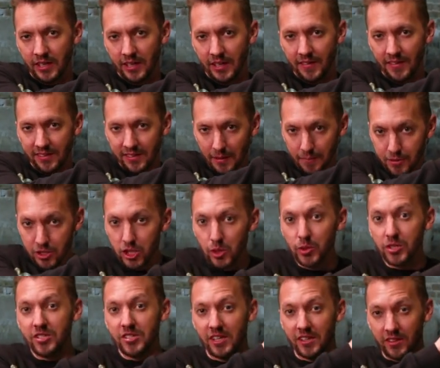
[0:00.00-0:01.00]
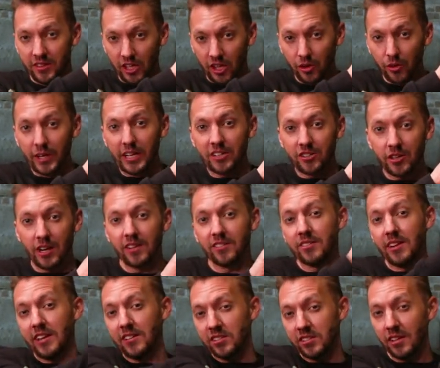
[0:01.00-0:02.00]
in the Septuagint, the Greek
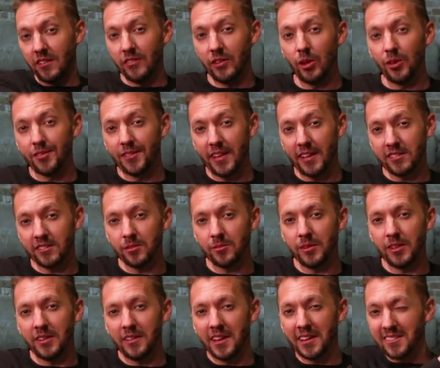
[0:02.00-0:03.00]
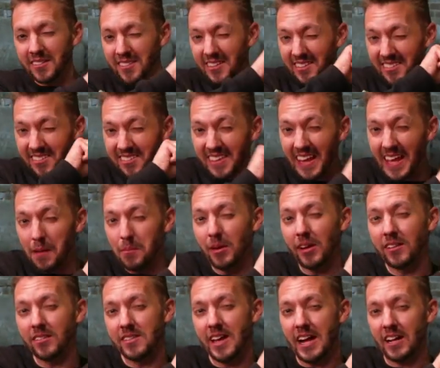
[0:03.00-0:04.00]
translation of the Old Testament, that's the same
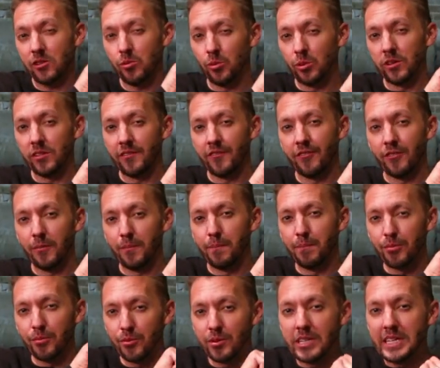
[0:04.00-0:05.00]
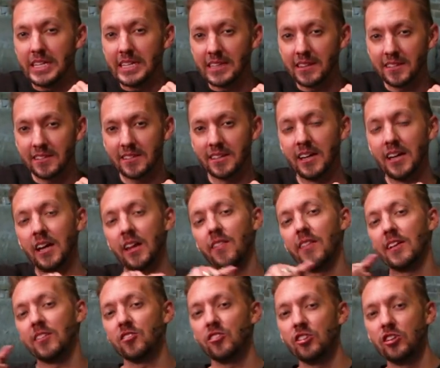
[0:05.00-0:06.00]
exact word for breathed
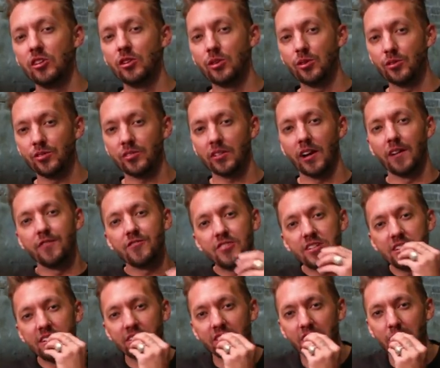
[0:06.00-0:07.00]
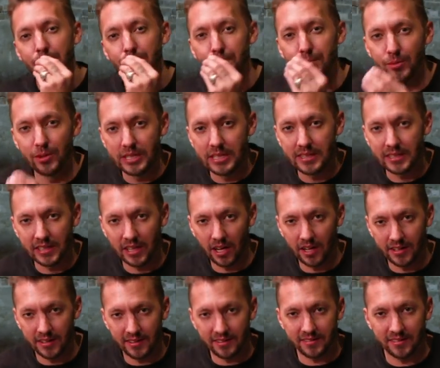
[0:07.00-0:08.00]
that's used of Jesus breathing
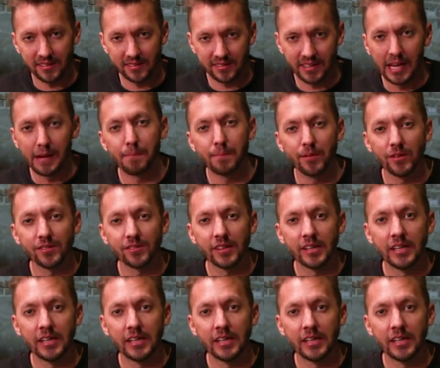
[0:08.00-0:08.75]
on his disciples.